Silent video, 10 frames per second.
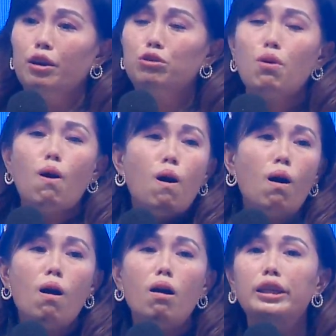to
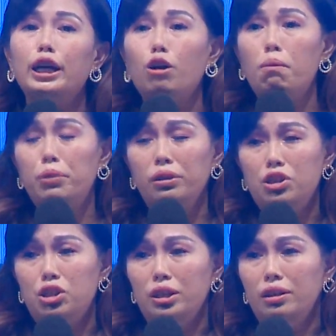all their
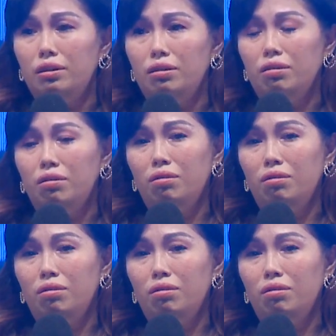competition.